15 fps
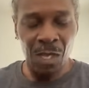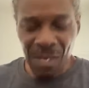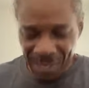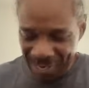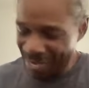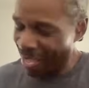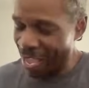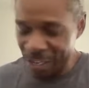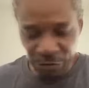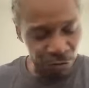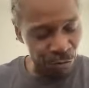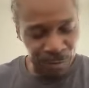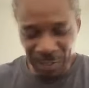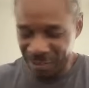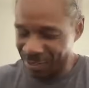
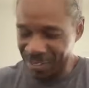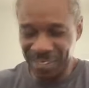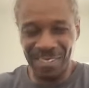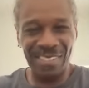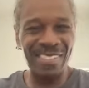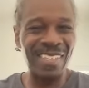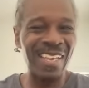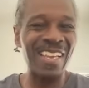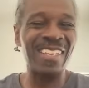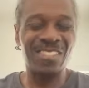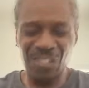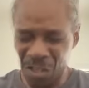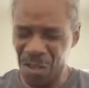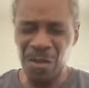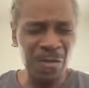classroom
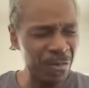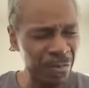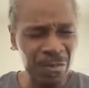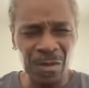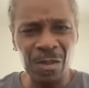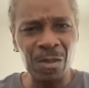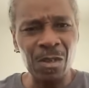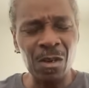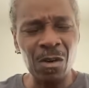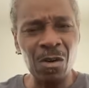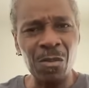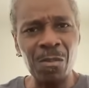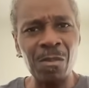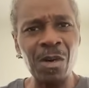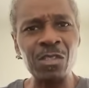assistants,
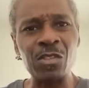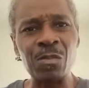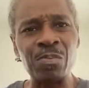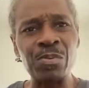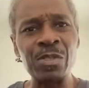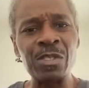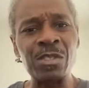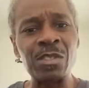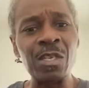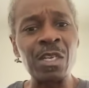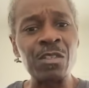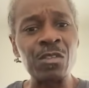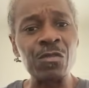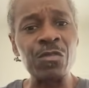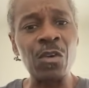much
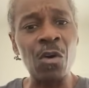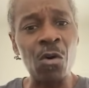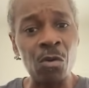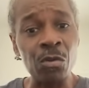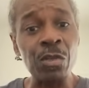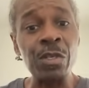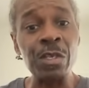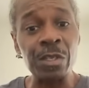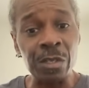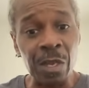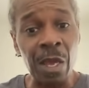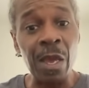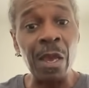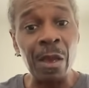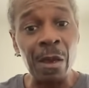appreciation for holding it down.